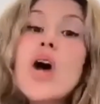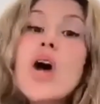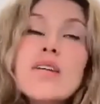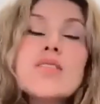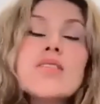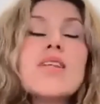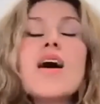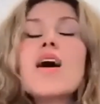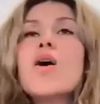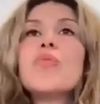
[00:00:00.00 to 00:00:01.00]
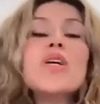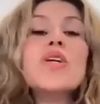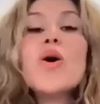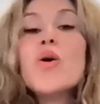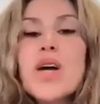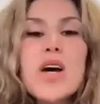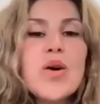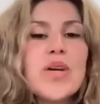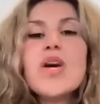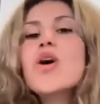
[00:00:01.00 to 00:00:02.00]
talk to them, we know them,
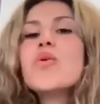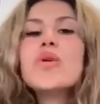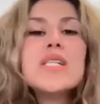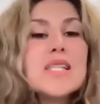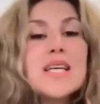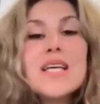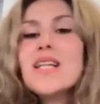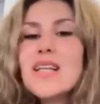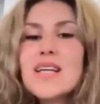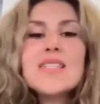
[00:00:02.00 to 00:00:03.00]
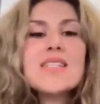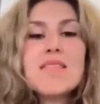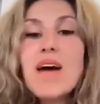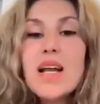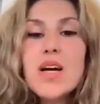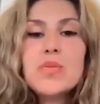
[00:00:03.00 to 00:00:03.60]
and we're seeing things developed,